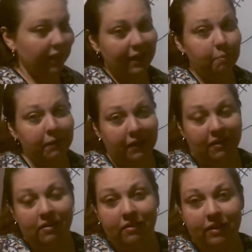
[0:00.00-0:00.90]
guinea
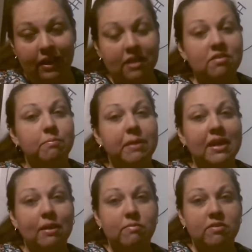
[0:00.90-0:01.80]
pig. He ends up
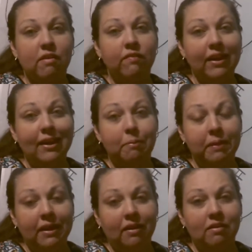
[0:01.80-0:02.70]
making himself a guinea
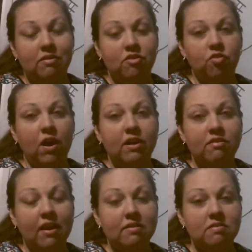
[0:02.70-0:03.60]
pig to try to
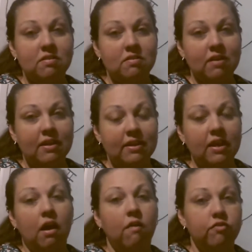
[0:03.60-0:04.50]
test his
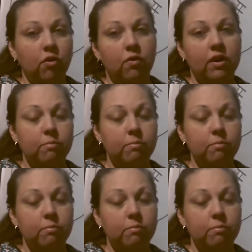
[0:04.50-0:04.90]
idea of turning